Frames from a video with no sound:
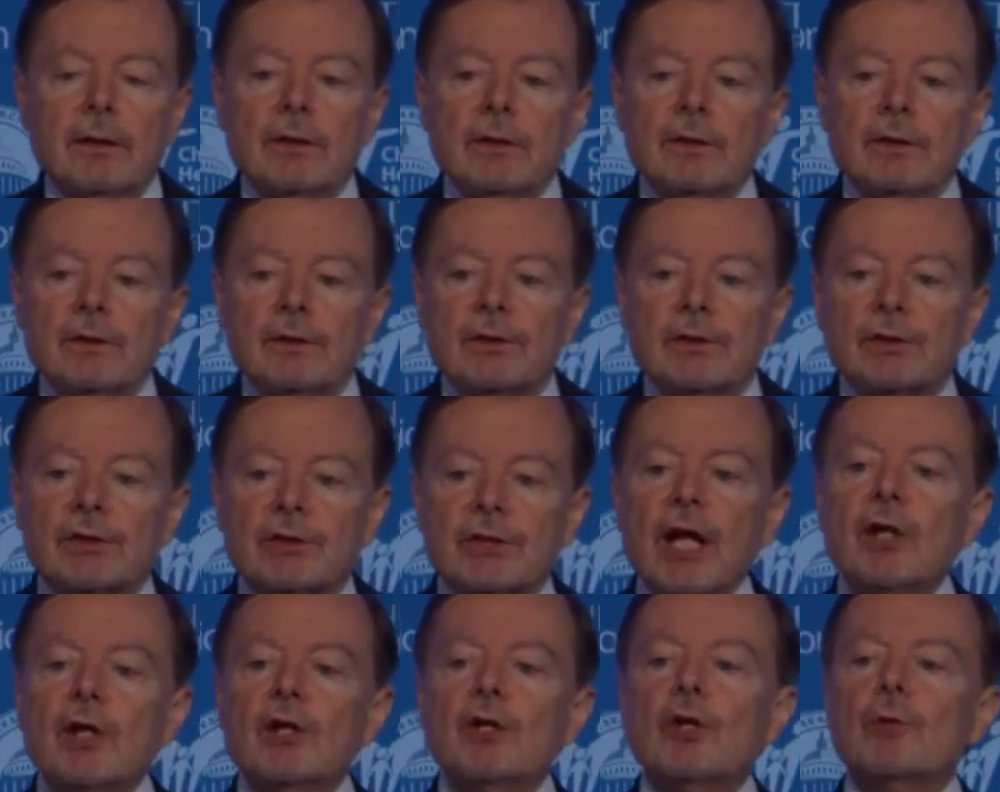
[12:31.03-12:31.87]

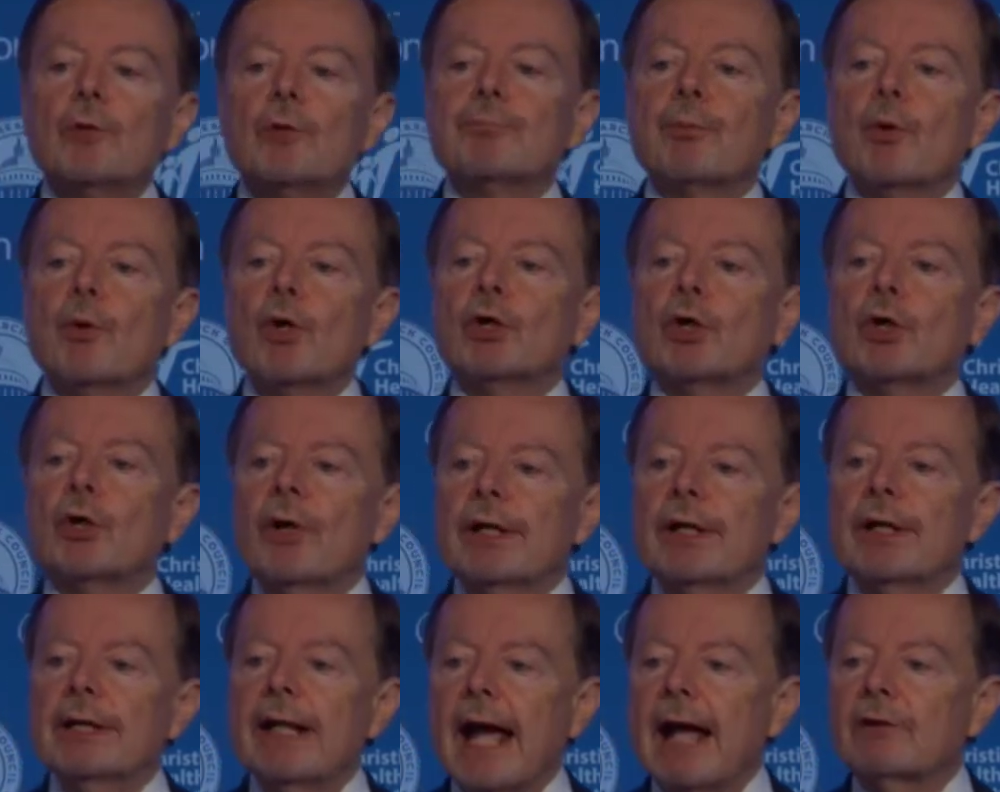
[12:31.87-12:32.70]
Senator Booker
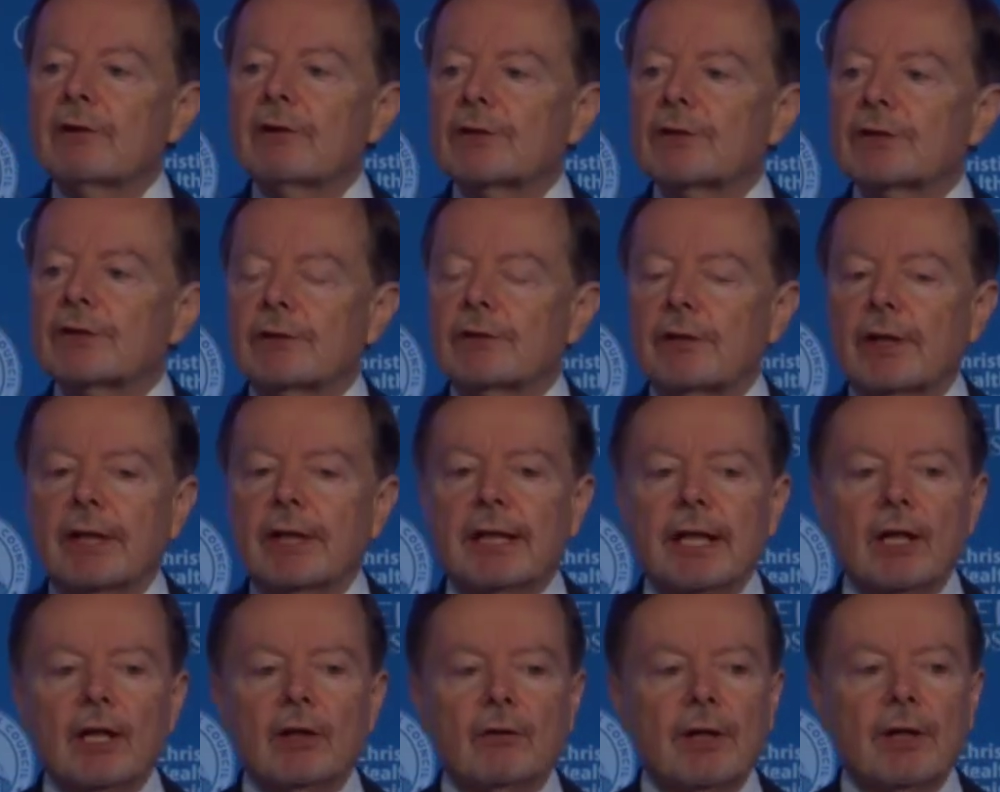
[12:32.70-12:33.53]
announced at the
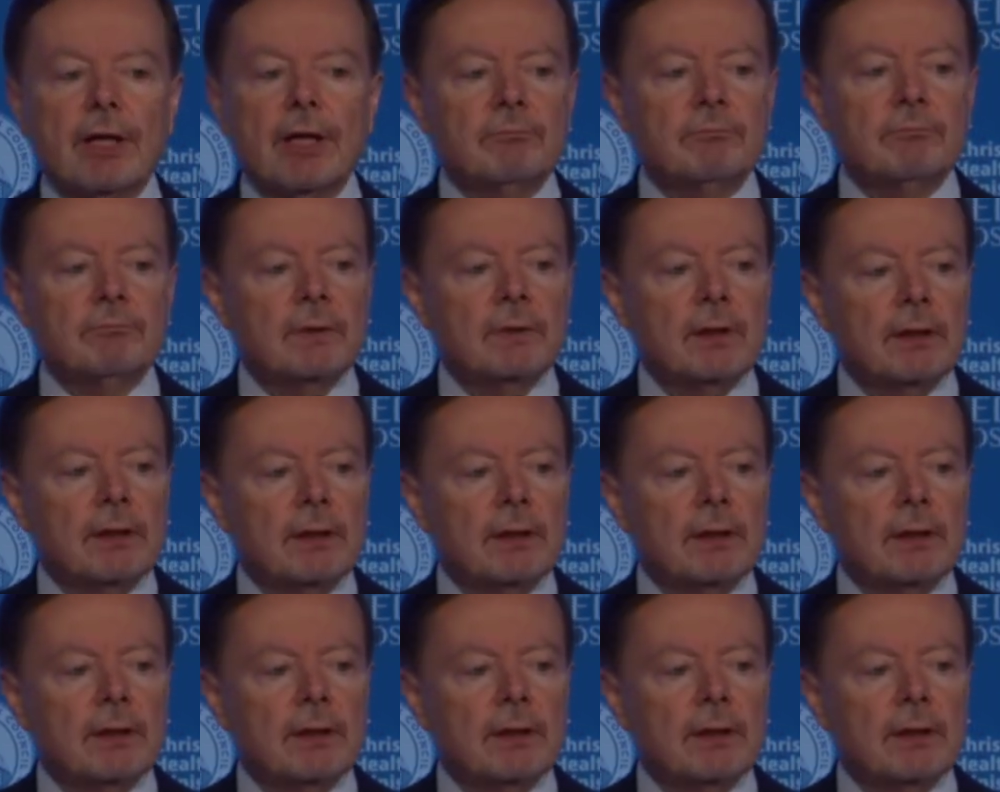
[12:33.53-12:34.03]
hearing